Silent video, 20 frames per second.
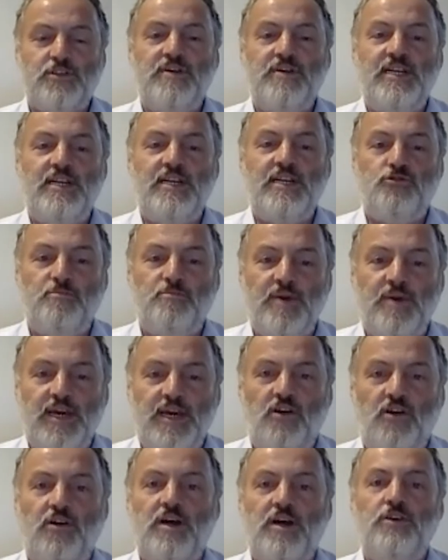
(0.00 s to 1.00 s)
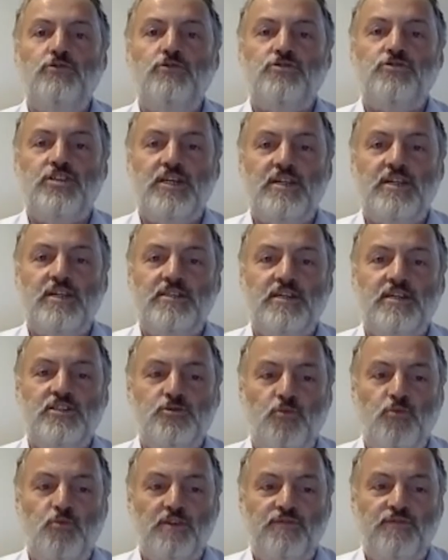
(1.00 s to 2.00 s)
We need to make our utilities
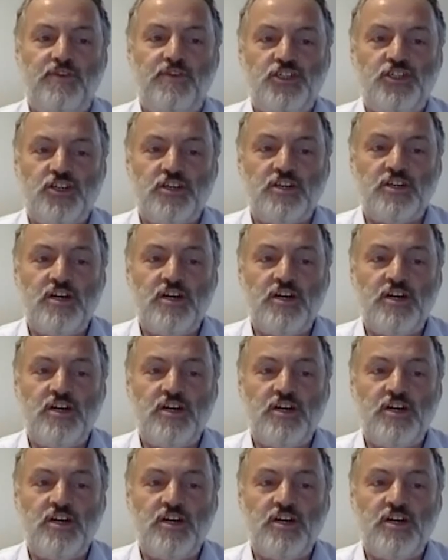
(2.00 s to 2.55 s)
more efficient.